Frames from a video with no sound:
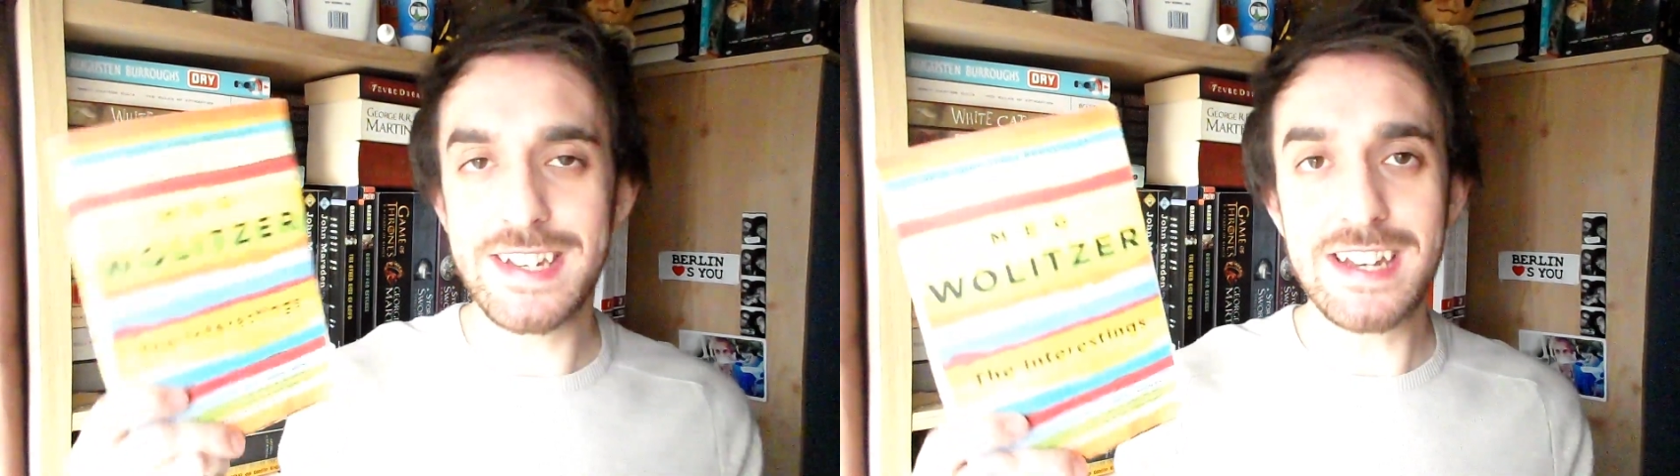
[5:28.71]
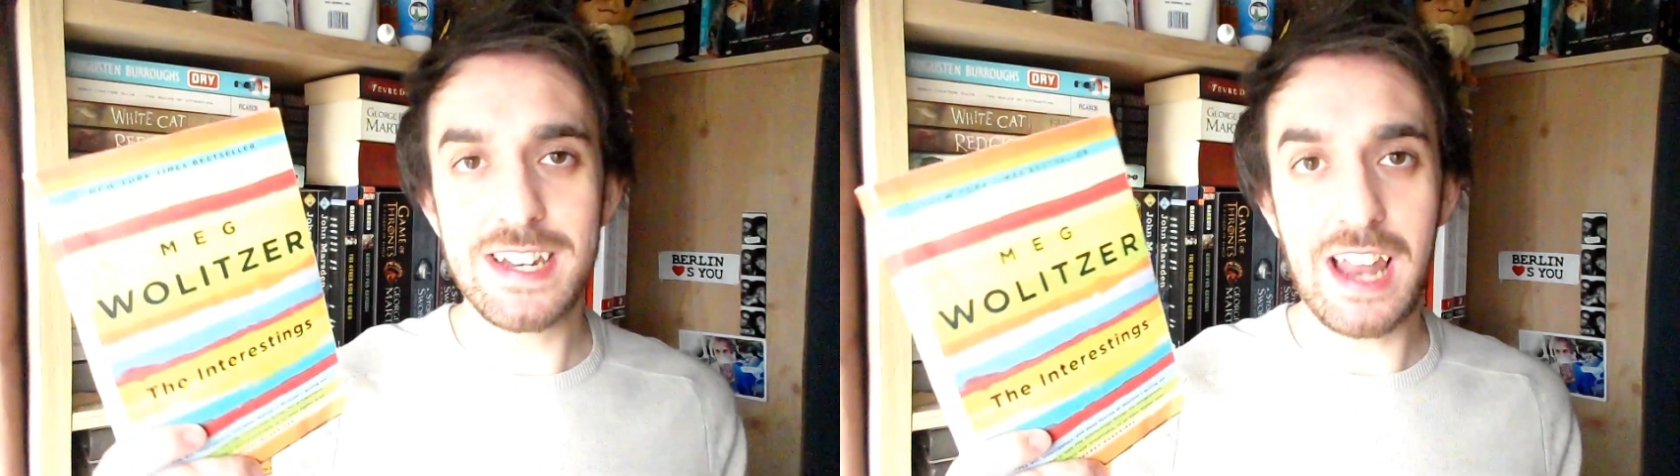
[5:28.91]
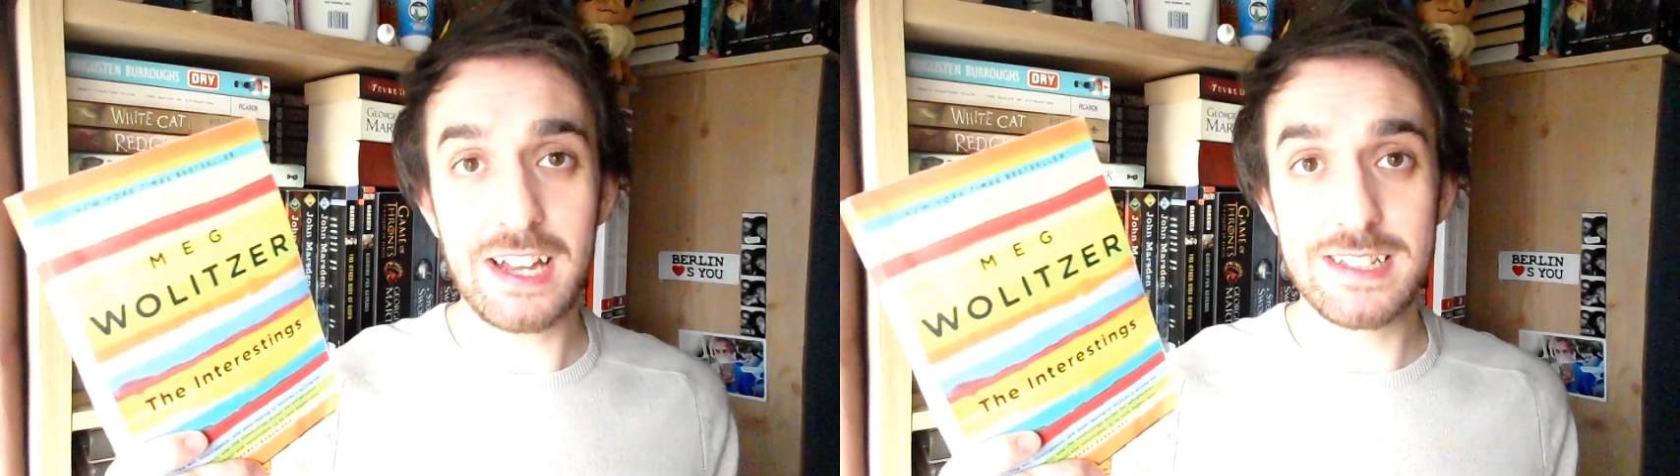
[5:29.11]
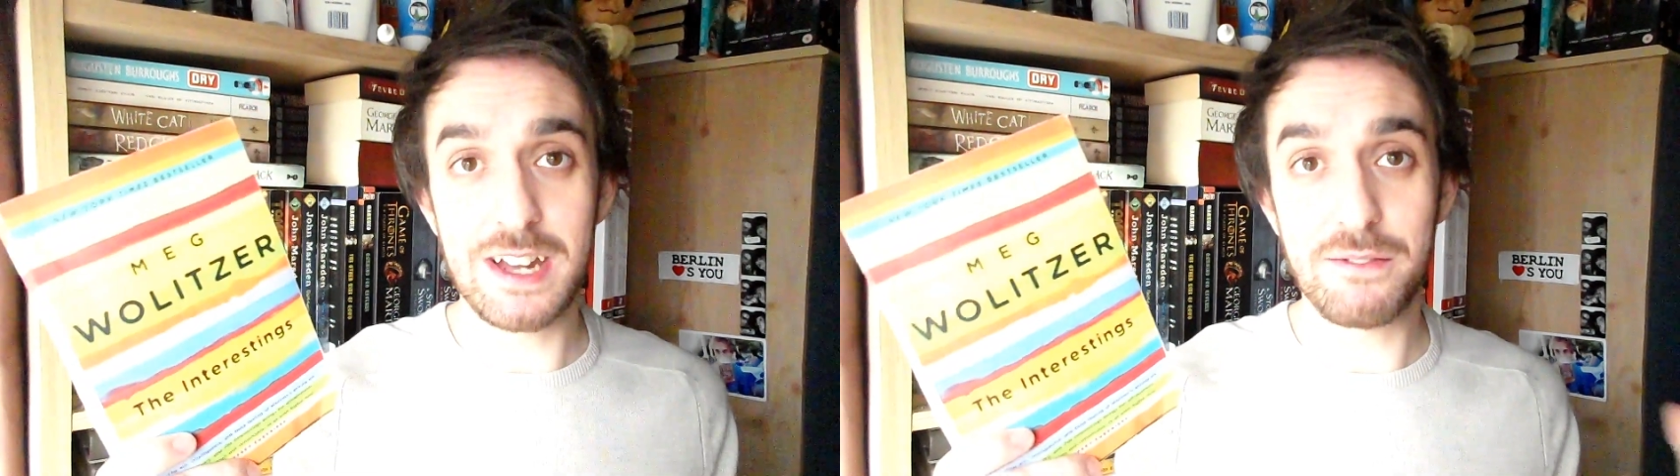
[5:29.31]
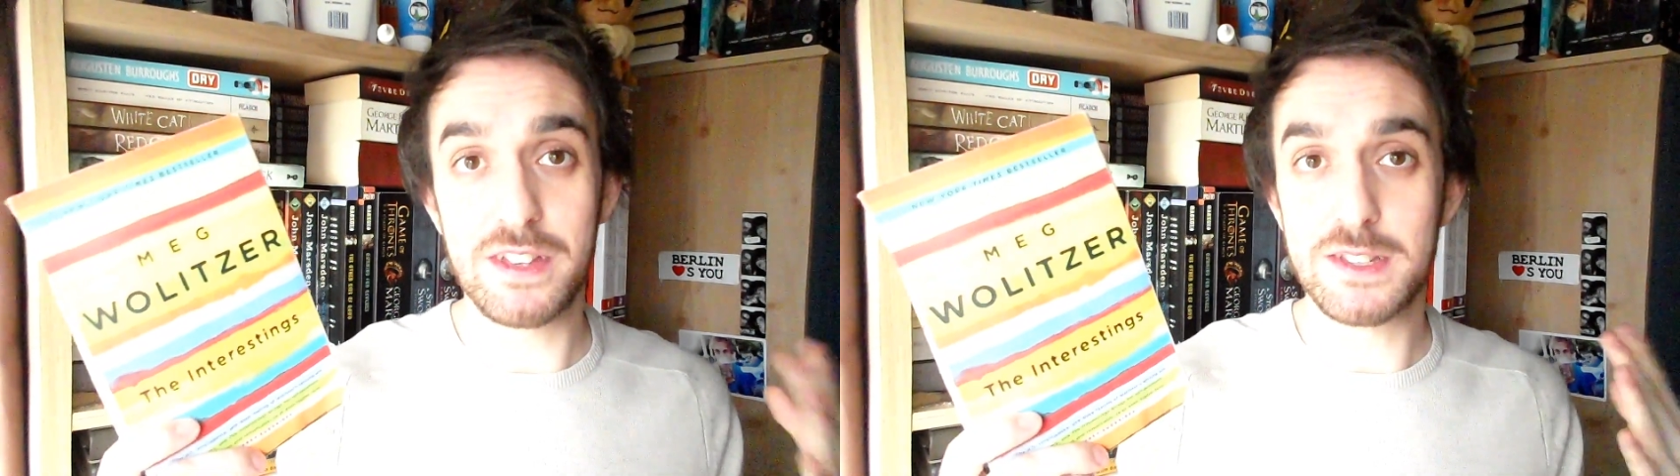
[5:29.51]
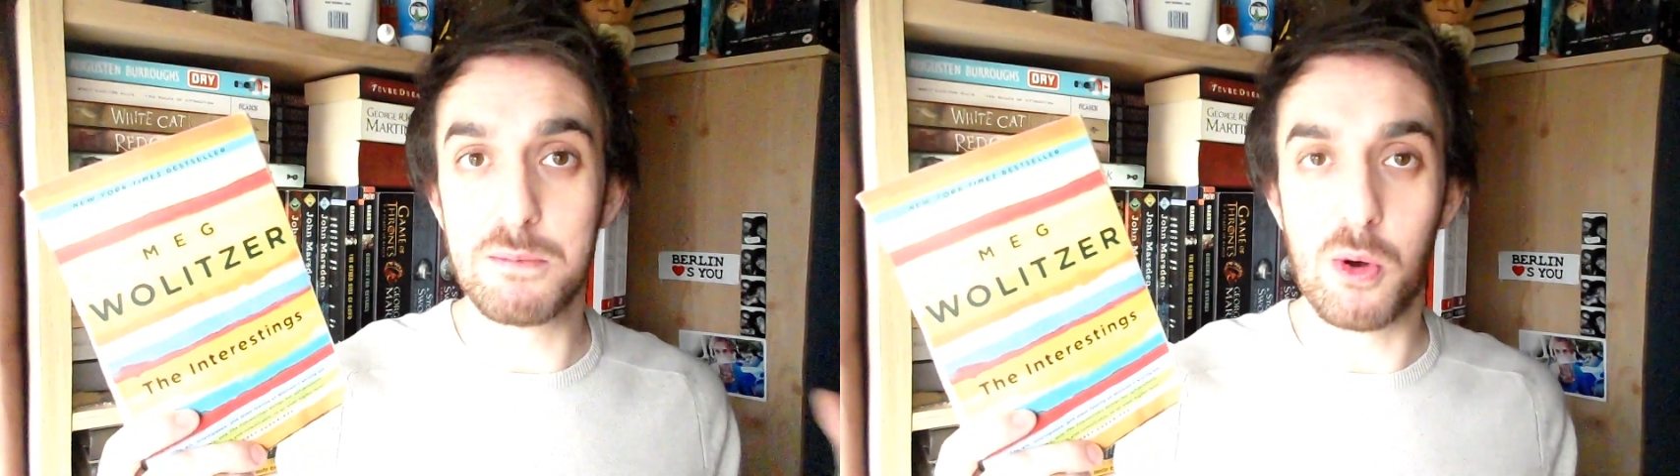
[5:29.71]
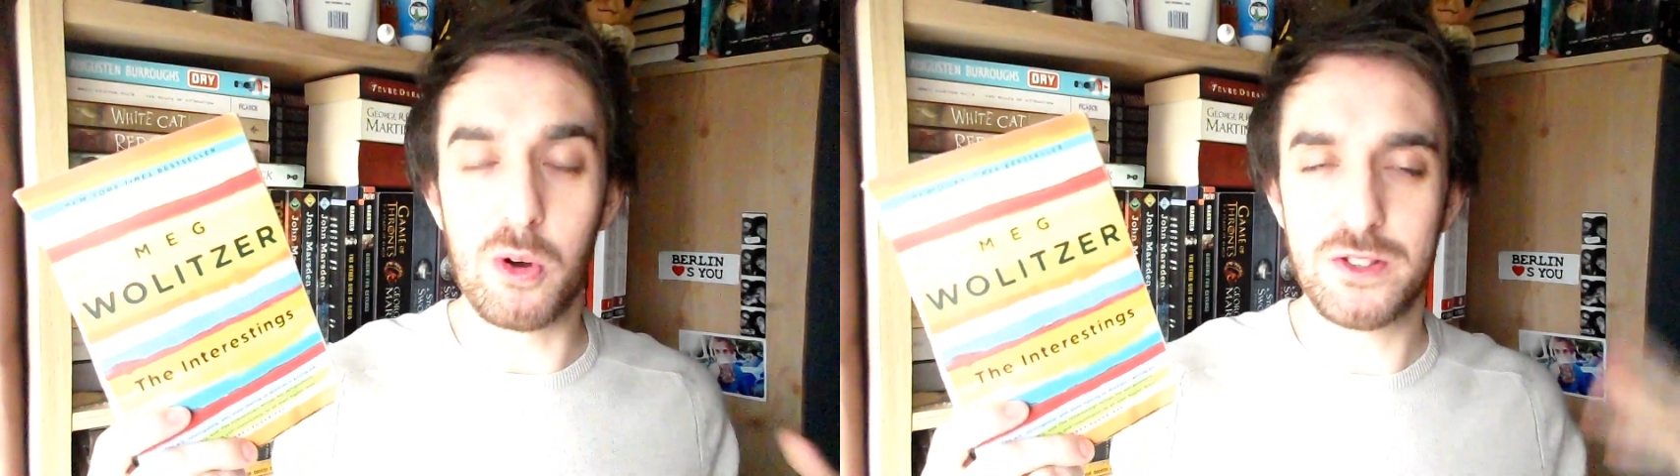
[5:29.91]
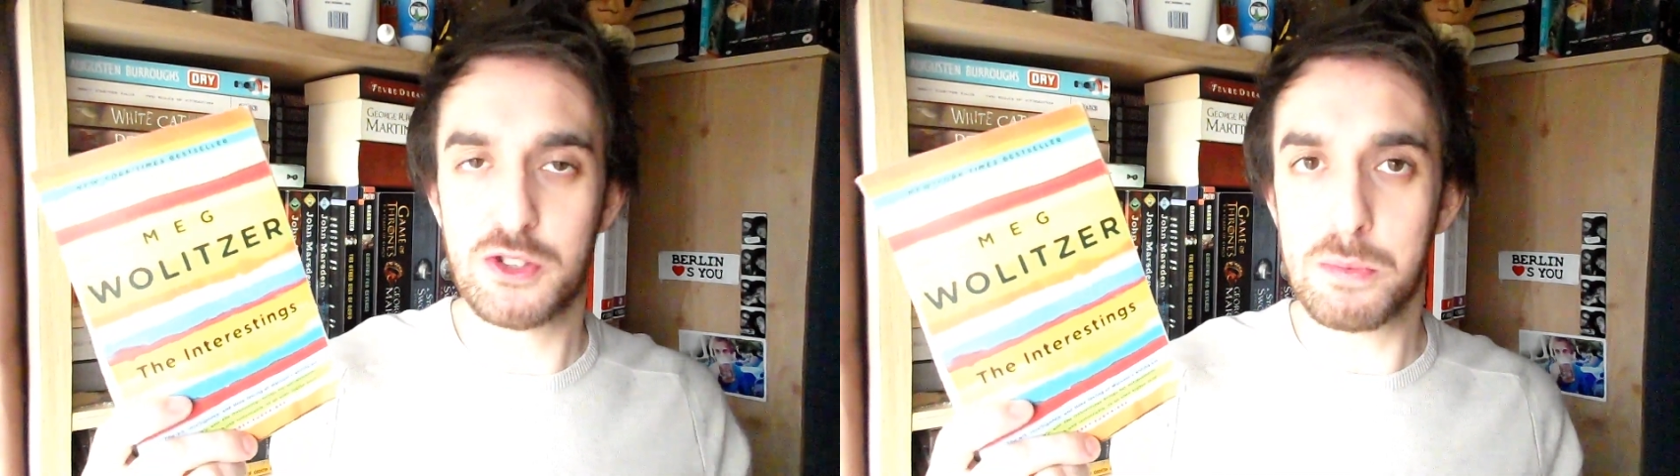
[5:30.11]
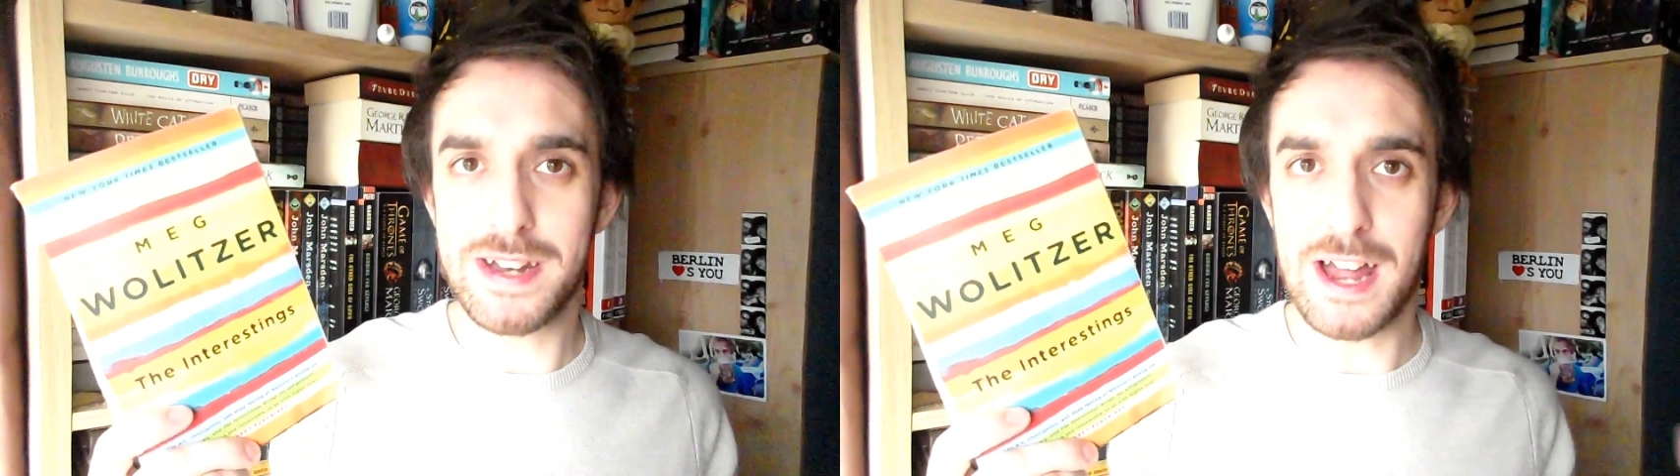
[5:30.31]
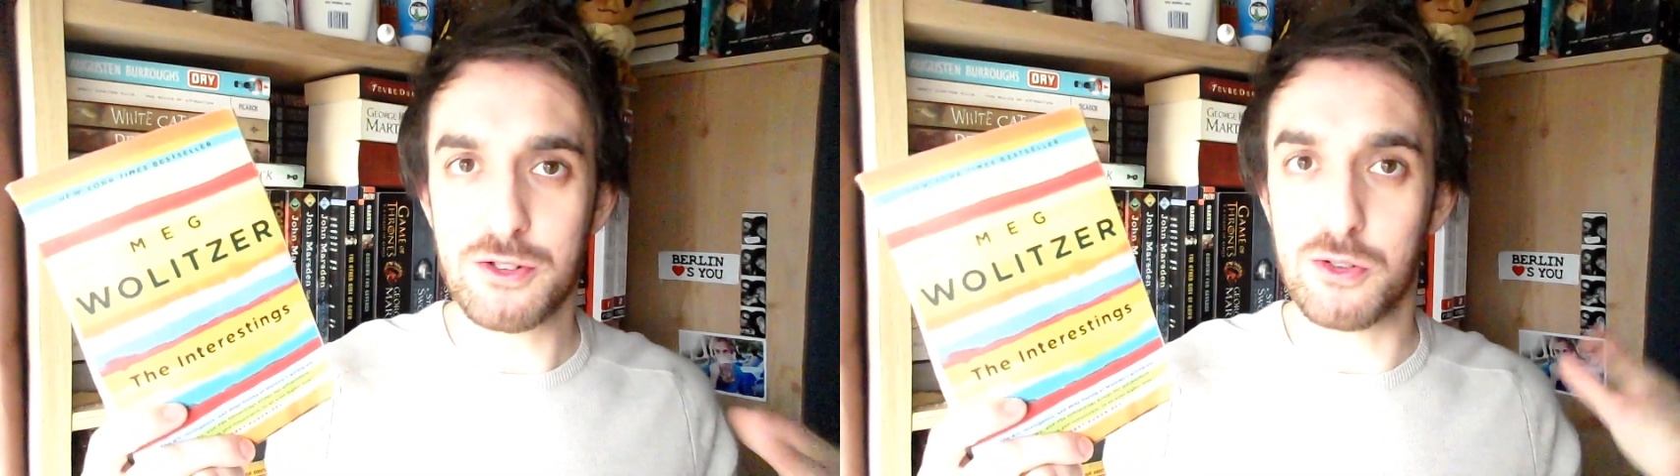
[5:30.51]
I tend to like stuff that's more
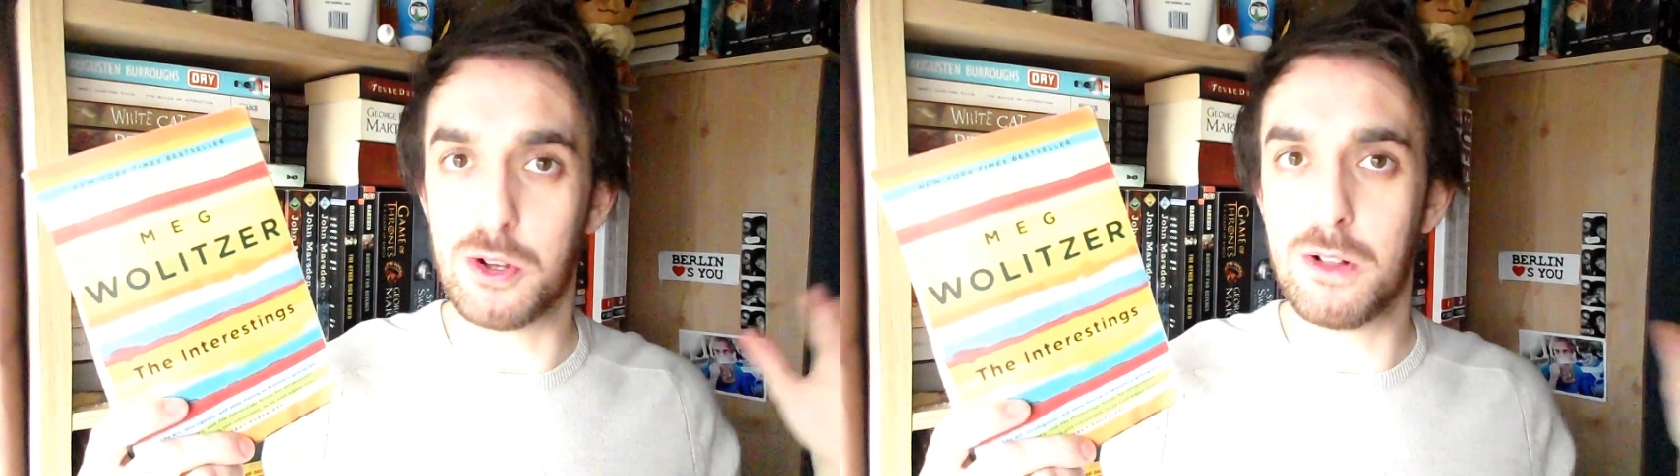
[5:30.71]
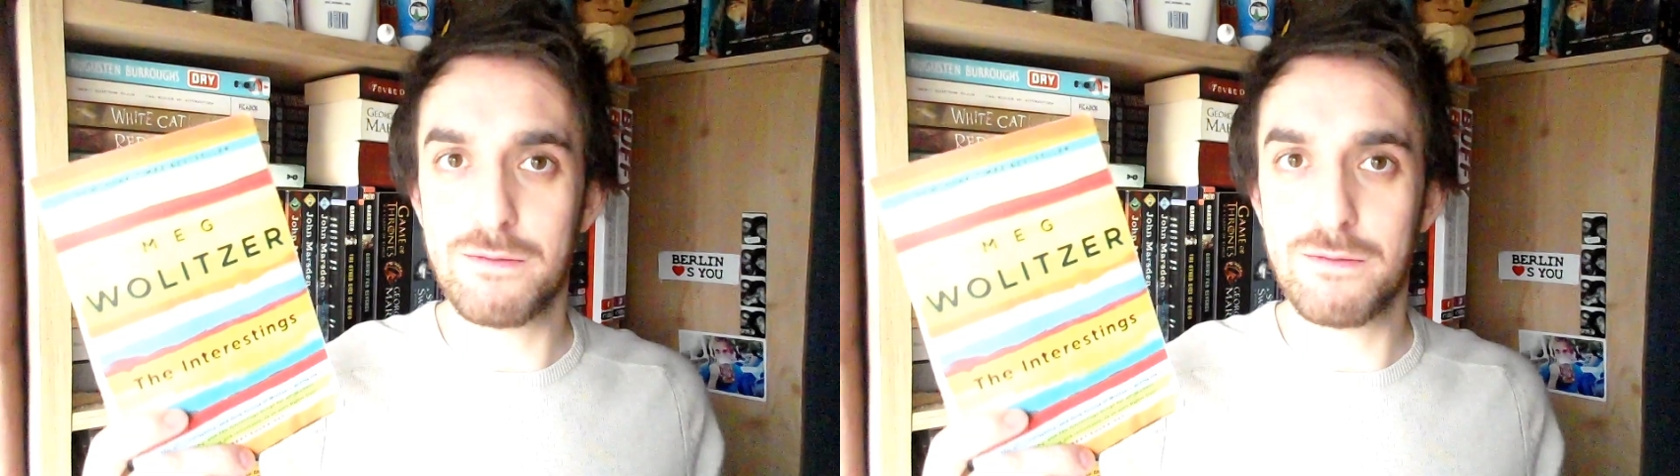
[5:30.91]
supernatural,